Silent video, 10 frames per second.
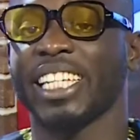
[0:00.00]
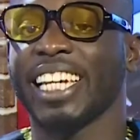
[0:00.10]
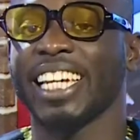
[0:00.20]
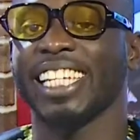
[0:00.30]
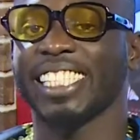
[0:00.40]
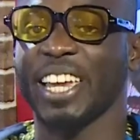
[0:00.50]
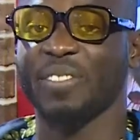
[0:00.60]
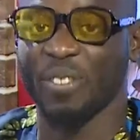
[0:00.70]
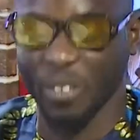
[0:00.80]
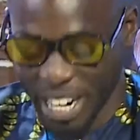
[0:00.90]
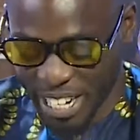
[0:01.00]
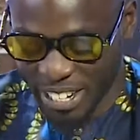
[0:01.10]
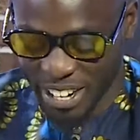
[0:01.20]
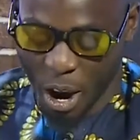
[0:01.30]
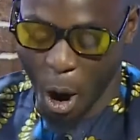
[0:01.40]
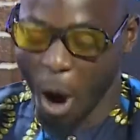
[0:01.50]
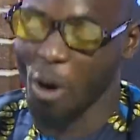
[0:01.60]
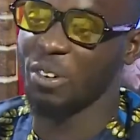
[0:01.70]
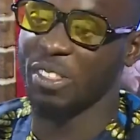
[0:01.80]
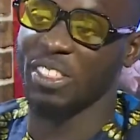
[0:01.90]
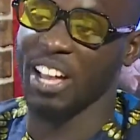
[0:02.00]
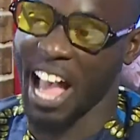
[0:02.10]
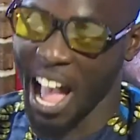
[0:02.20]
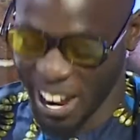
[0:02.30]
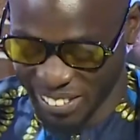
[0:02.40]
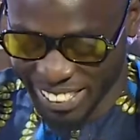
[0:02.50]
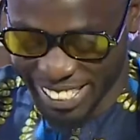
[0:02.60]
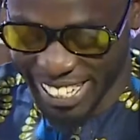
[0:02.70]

He is a friend of the house.